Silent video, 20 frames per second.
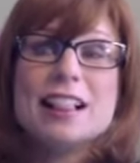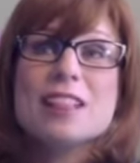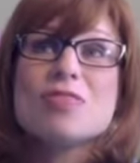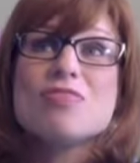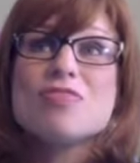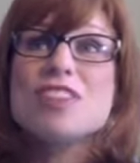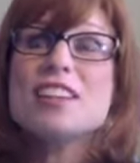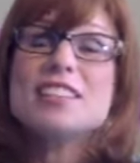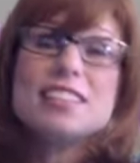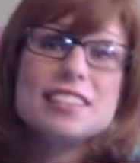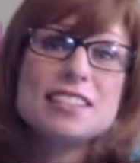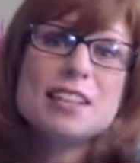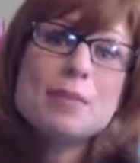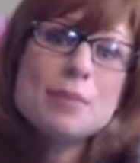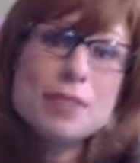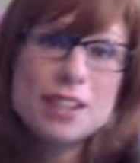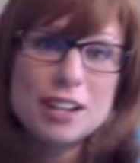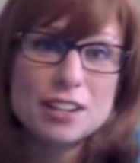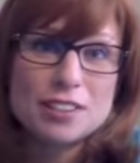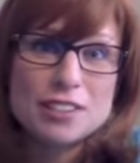This is
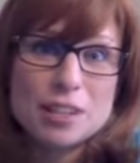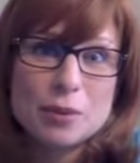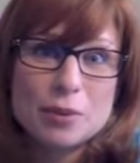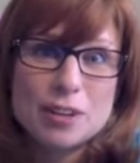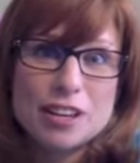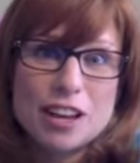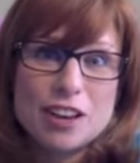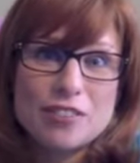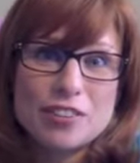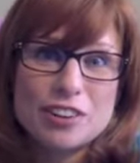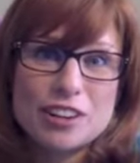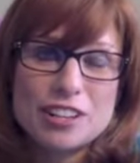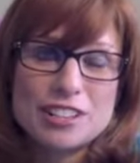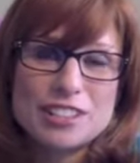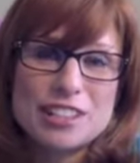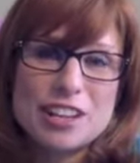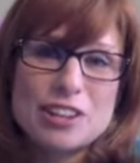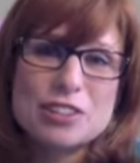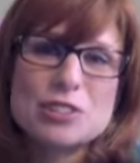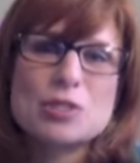something else that we cover in
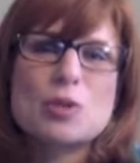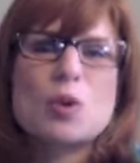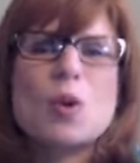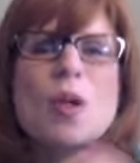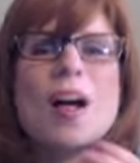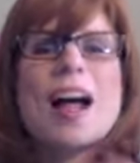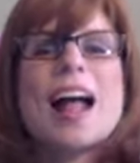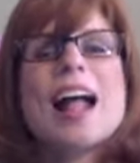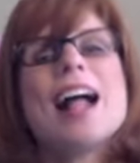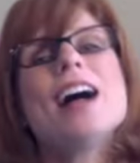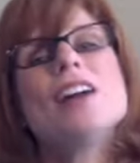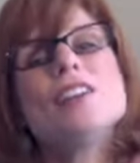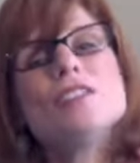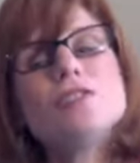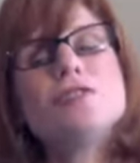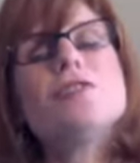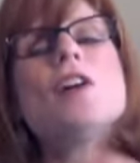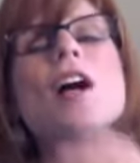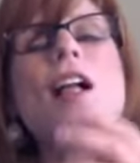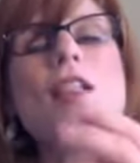sales school, how
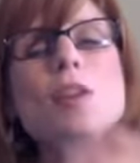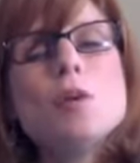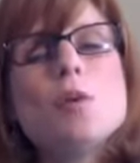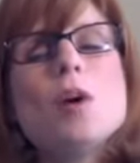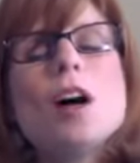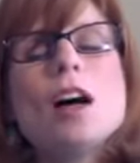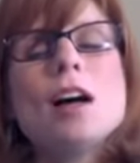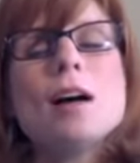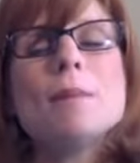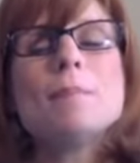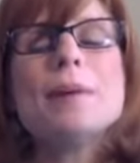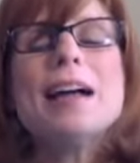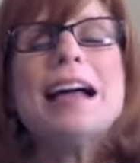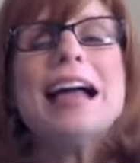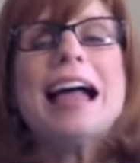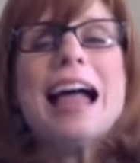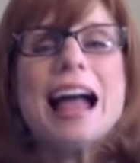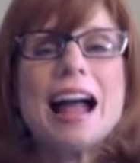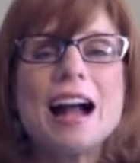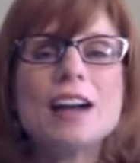to follow up,
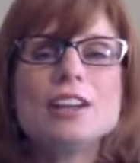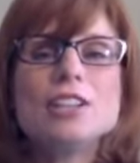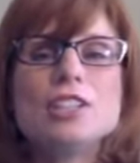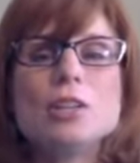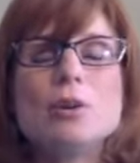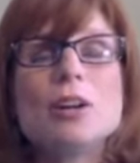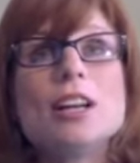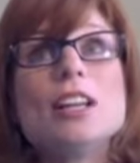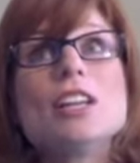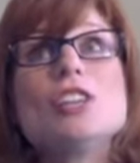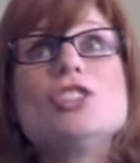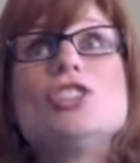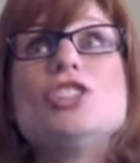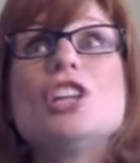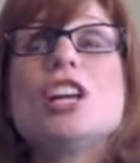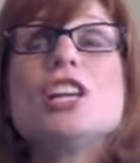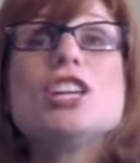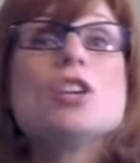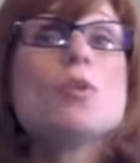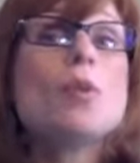how to do it in a
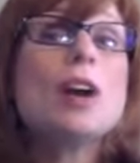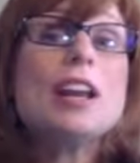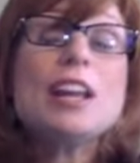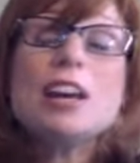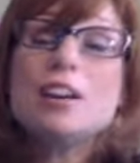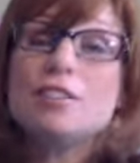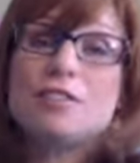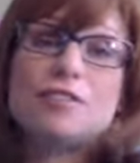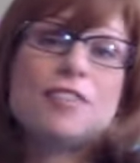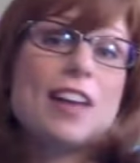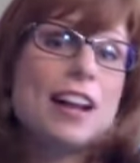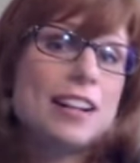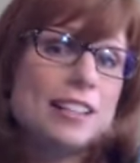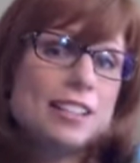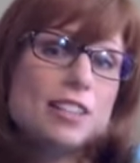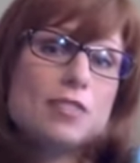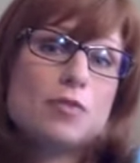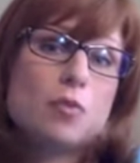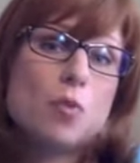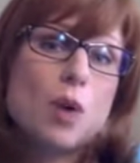genuine,
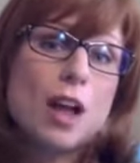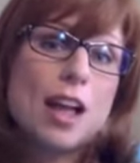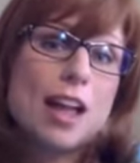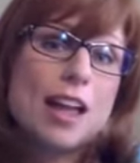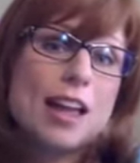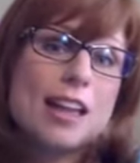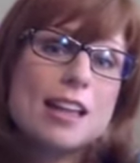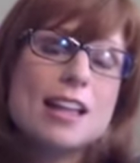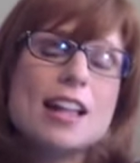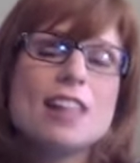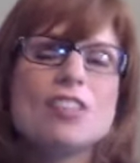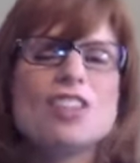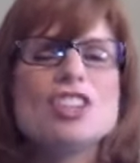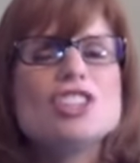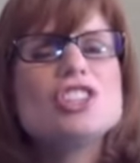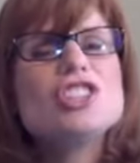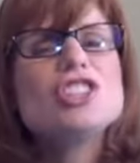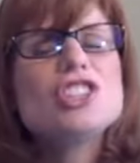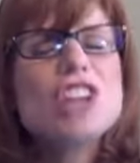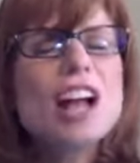effective way that
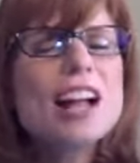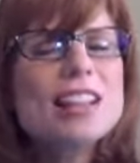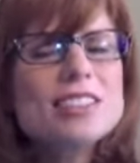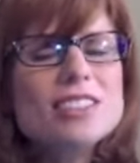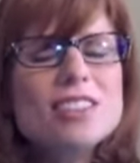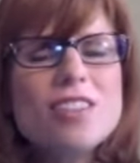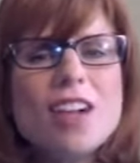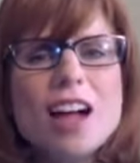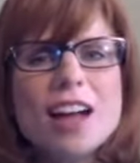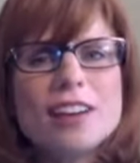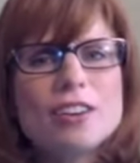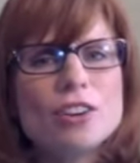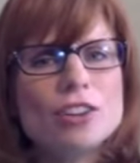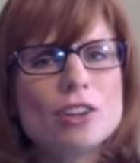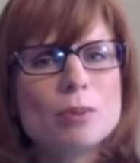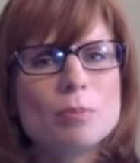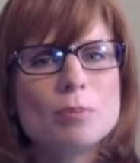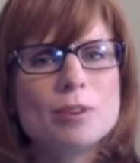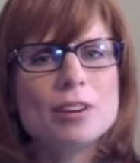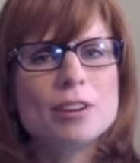shines a light on
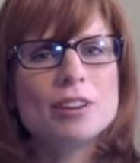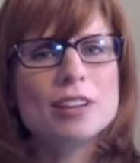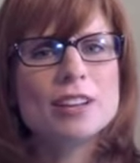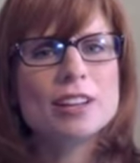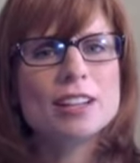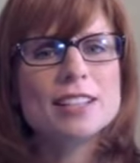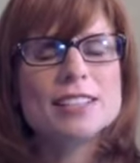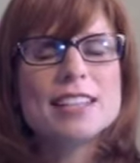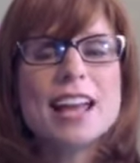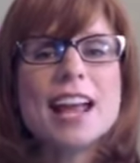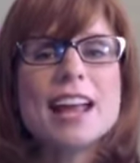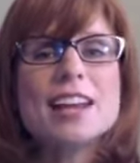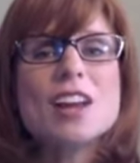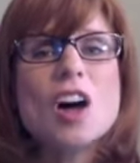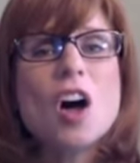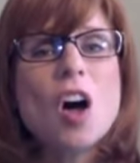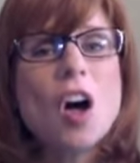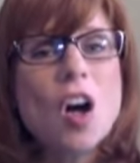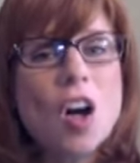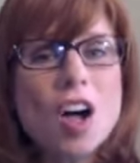your brilliance and
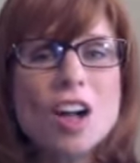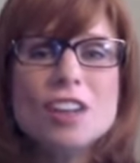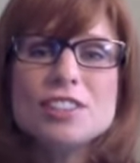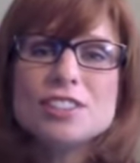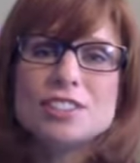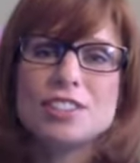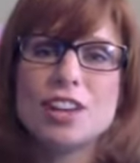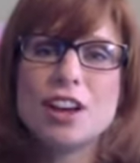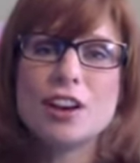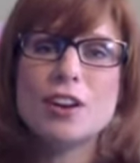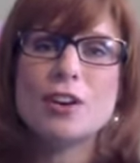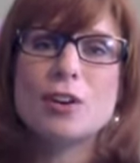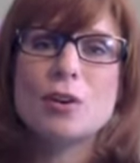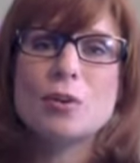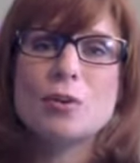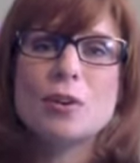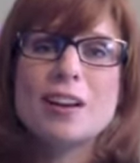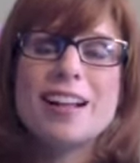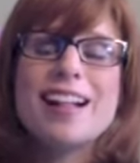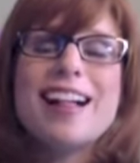
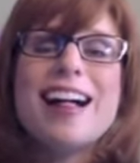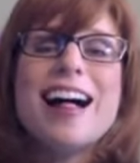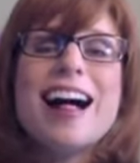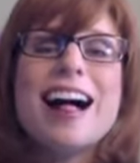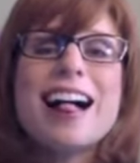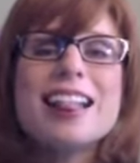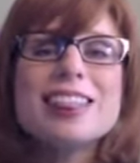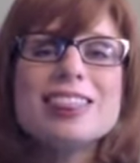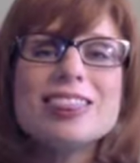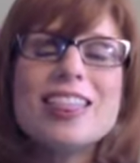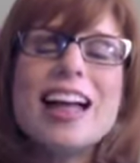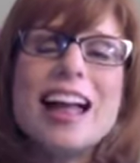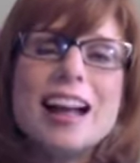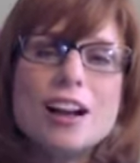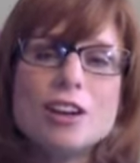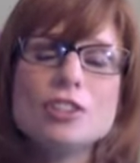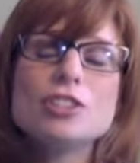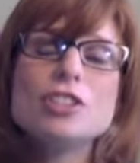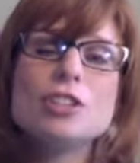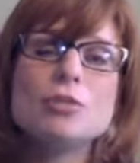also
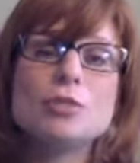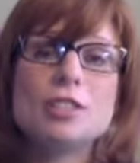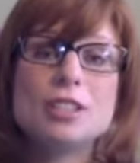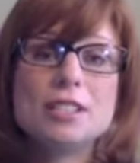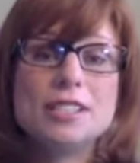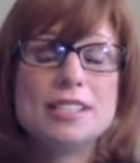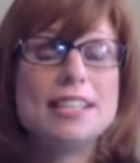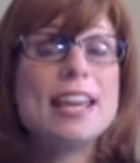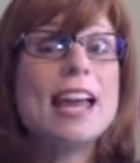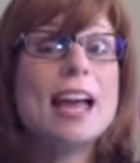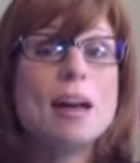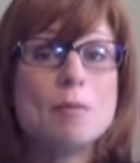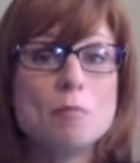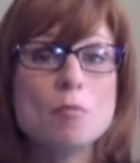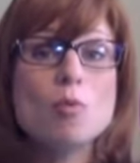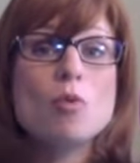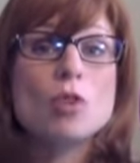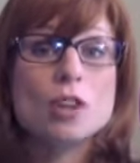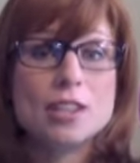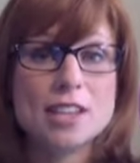allows you to get
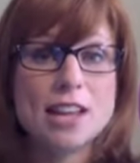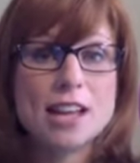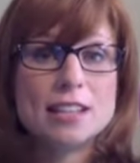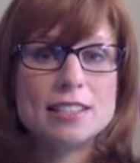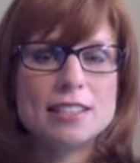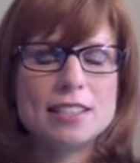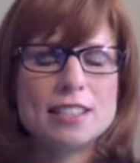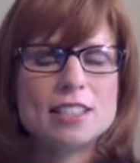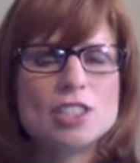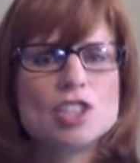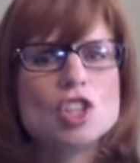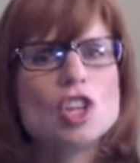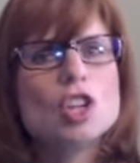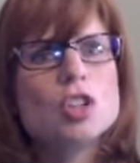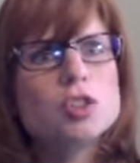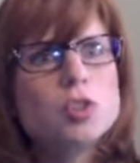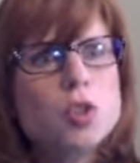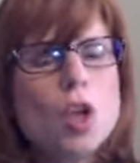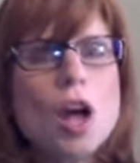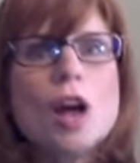more yeses, to
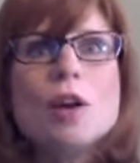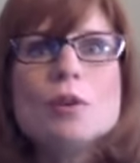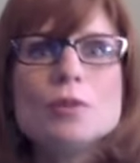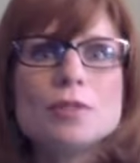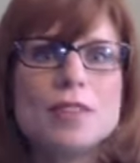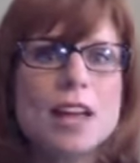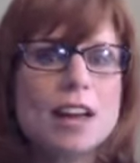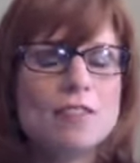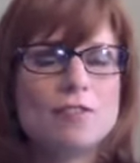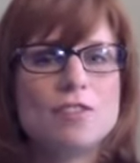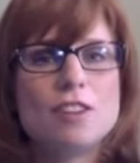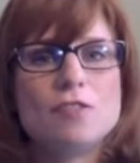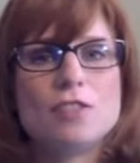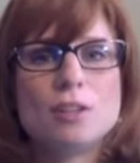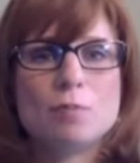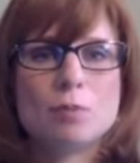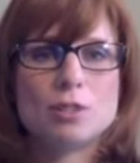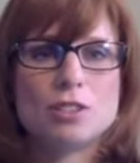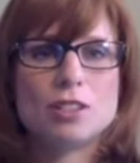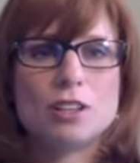close that fifty
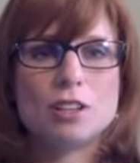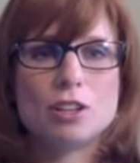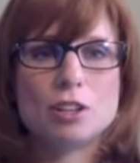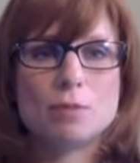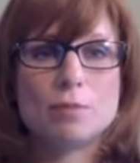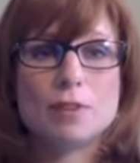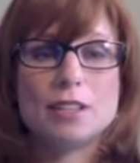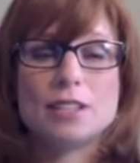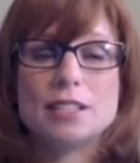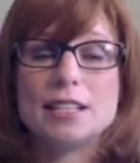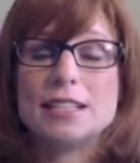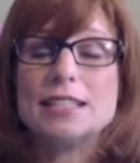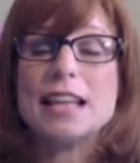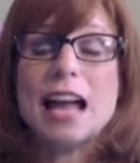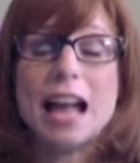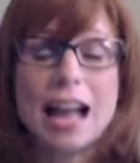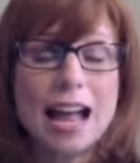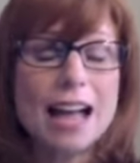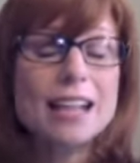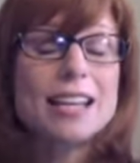percent of your business.
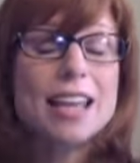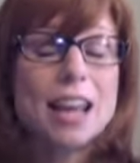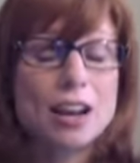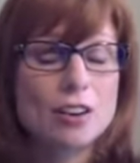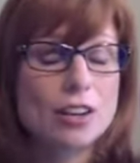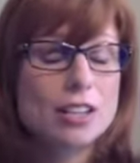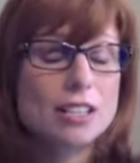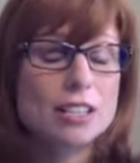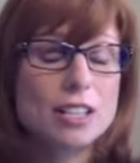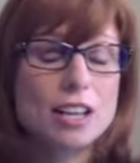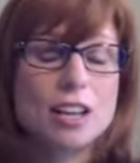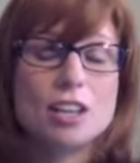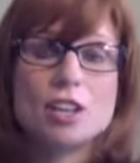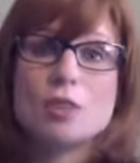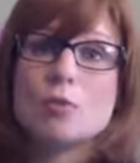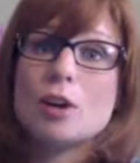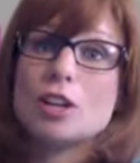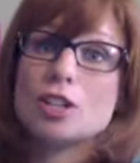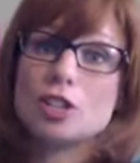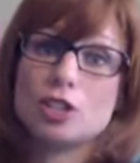I guarantee
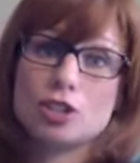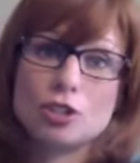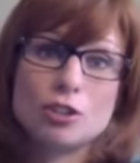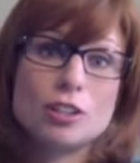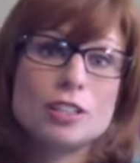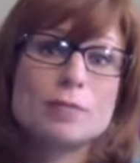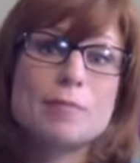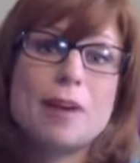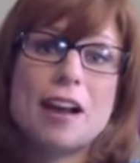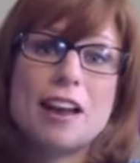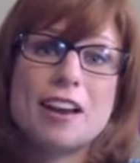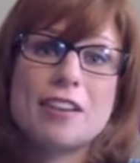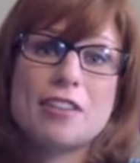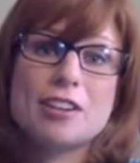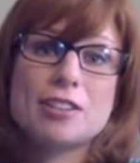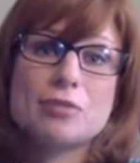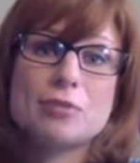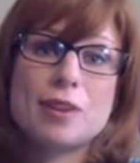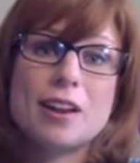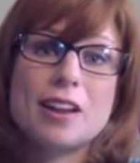you, as sure as my hair
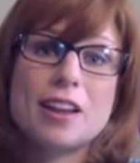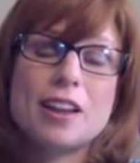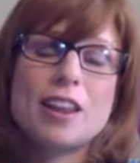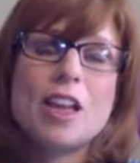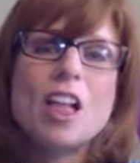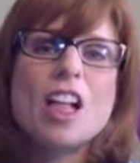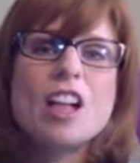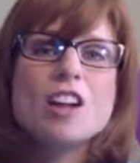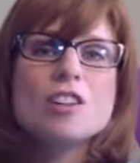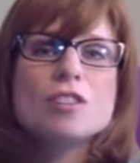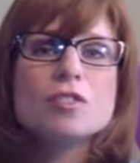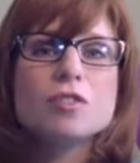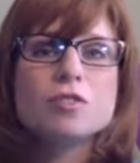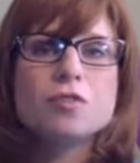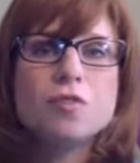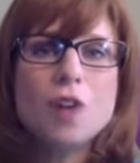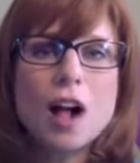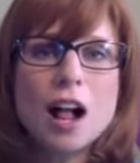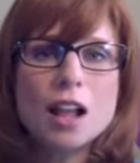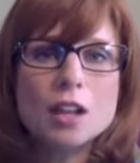is red,
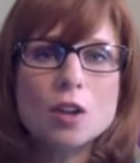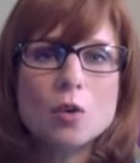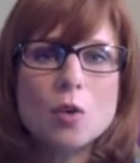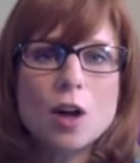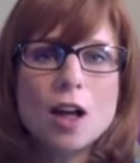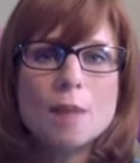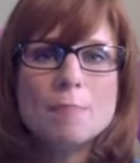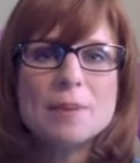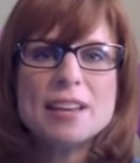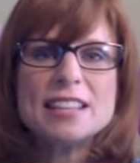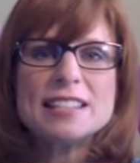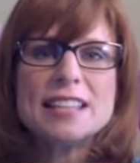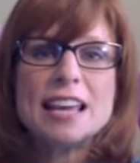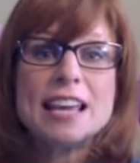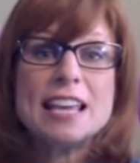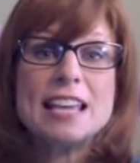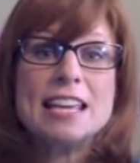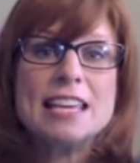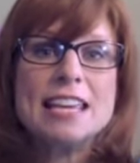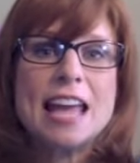follow-up is
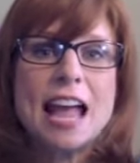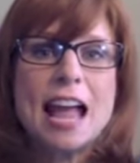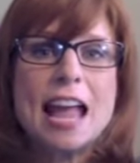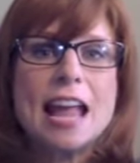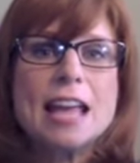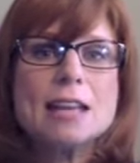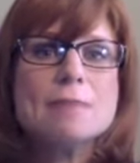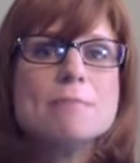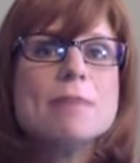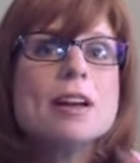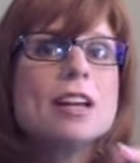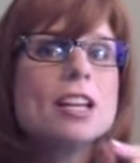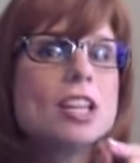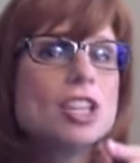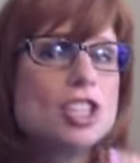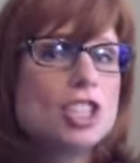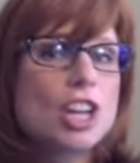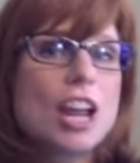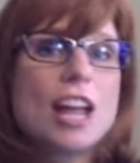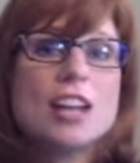a game
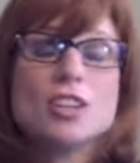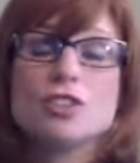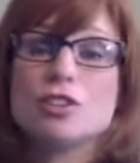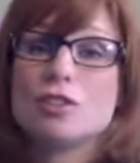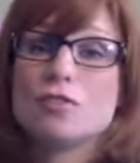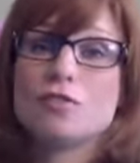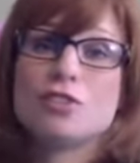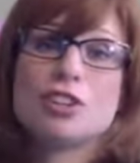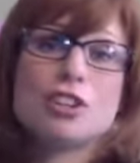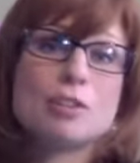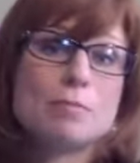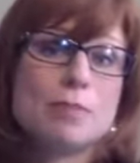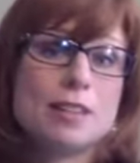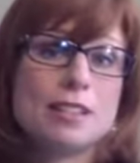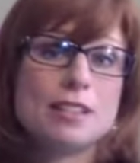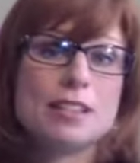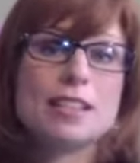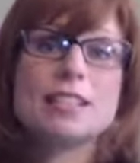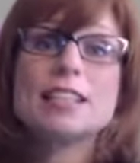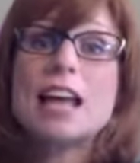changer for your
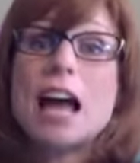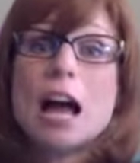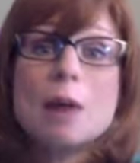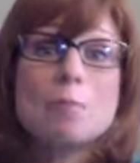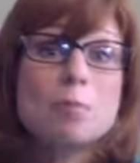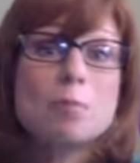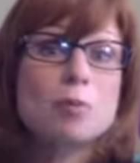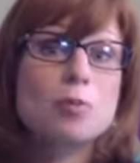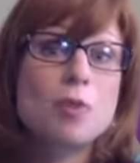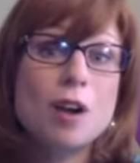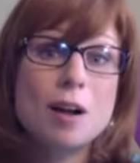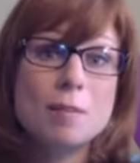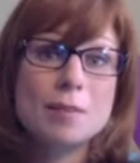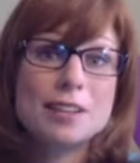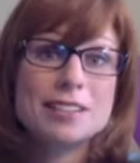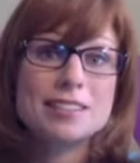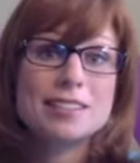business. I promise.